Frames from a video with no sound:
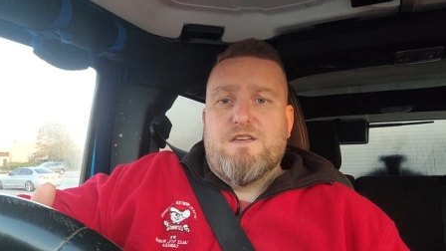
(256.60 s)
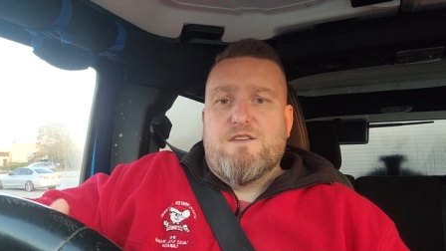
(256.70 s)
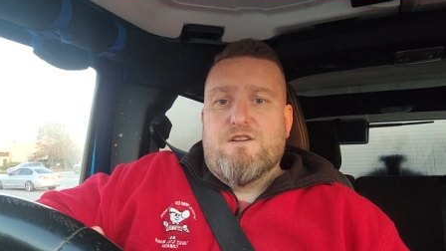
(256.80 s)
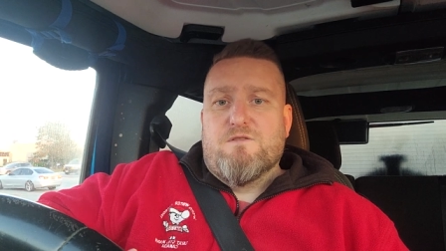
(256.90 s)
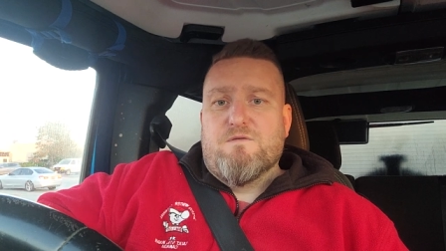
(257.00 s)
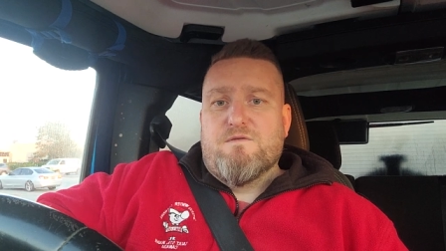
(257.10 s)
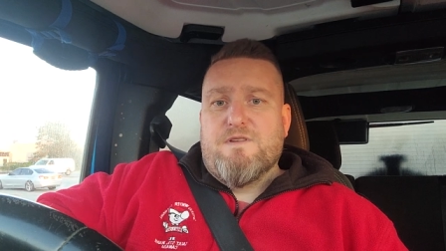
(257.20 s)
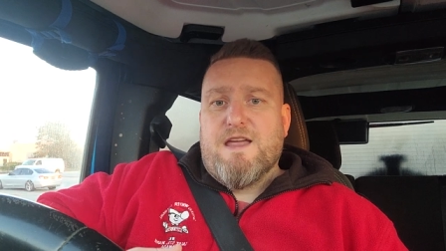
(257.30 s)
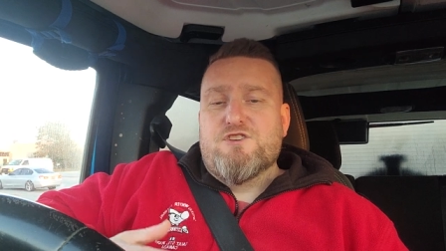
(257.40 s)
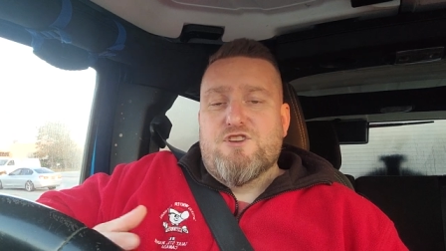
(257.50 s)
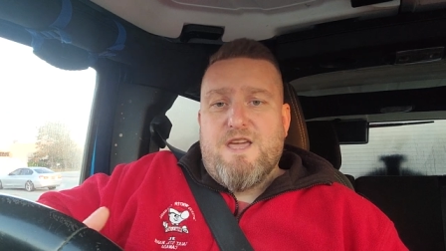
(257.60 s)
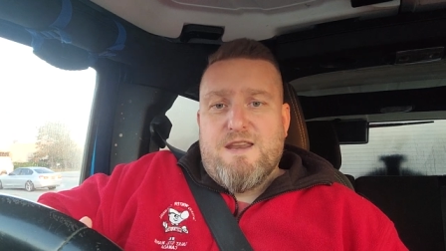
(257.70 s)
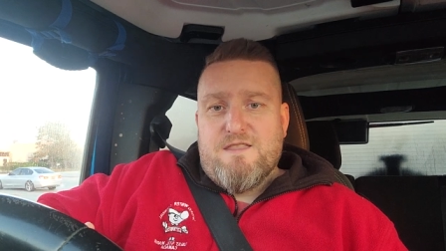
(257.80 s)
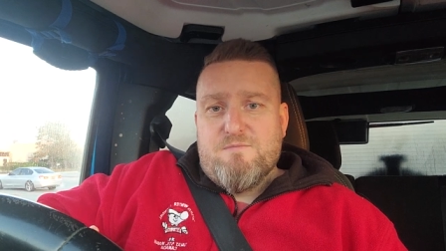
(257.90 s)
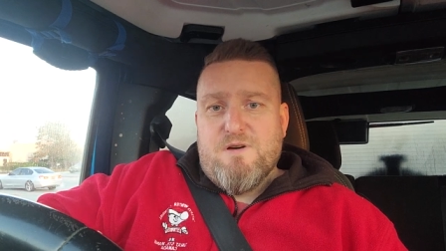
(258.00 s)
you know,
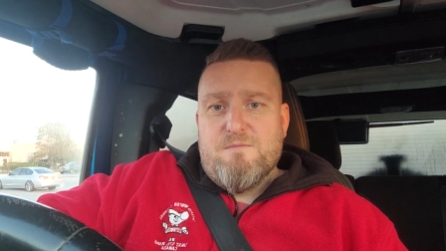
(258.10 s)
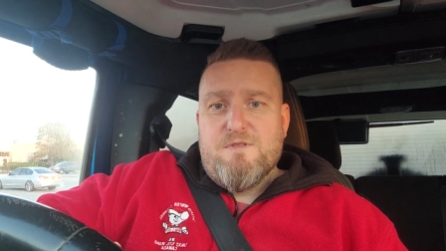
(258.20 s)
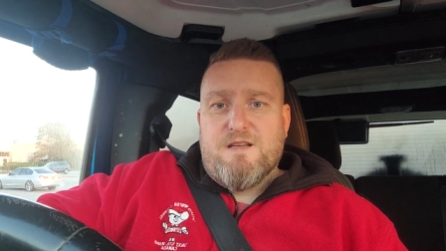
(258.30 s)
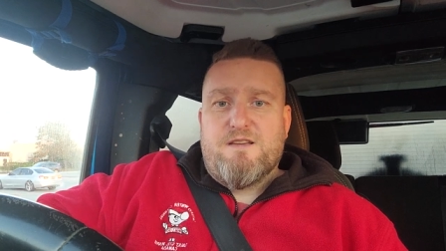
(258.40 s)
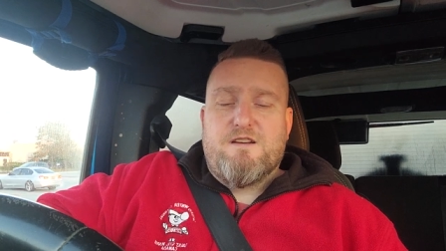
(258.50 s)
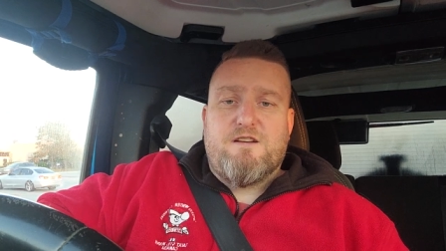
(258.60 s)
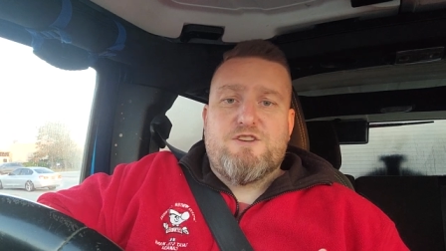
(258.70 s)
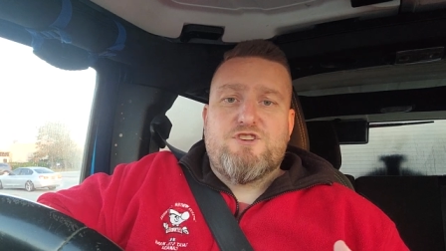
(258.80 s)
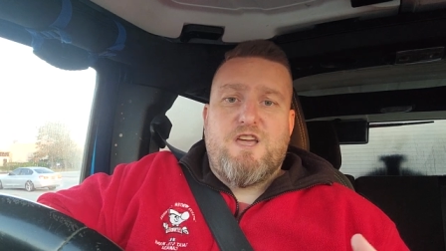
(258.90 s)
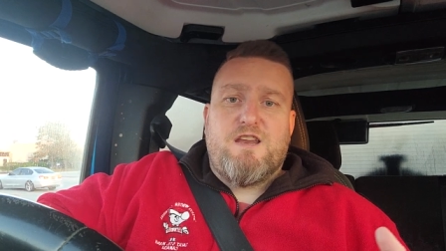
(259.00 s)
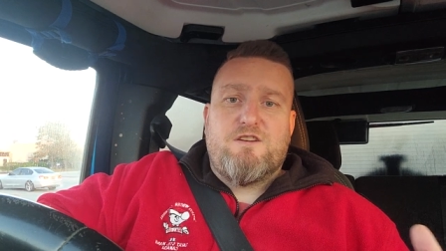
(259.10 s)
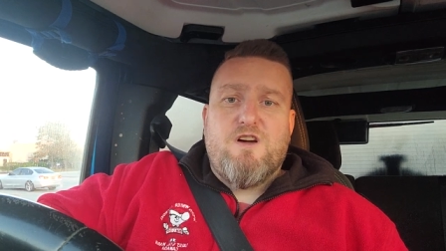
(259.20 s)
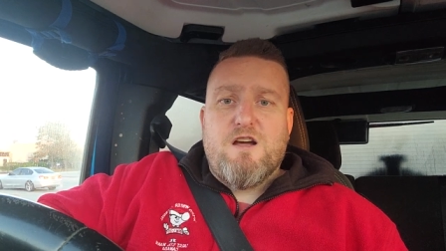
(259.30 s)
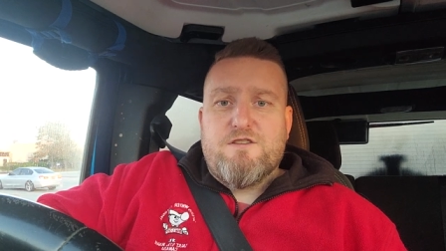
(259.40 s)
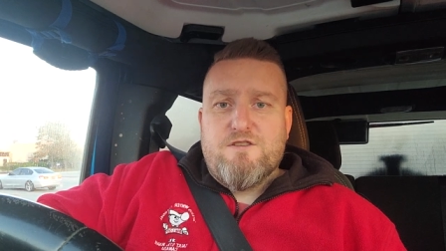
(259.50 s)
educating the public or educating
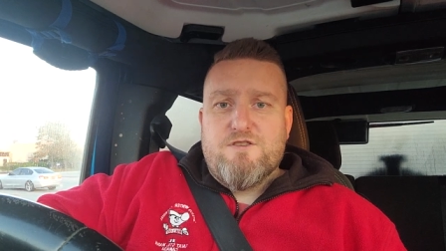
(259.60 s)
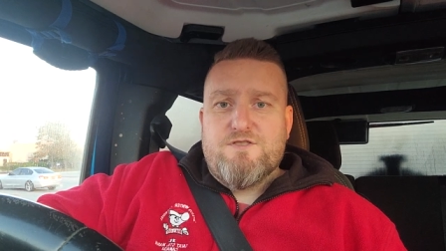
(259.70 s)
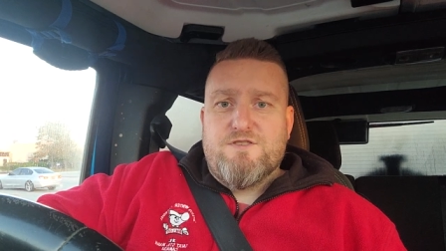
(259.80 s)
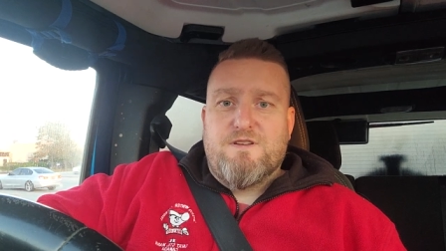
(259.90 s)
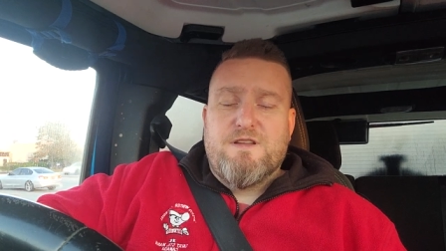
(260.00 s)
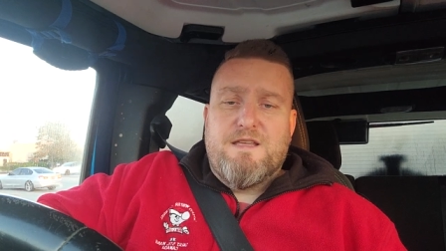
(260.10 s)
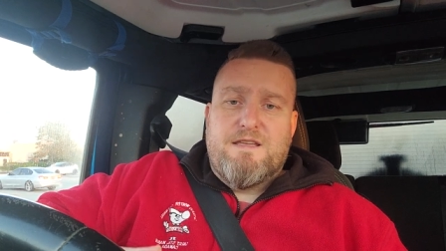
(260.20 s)
doctors and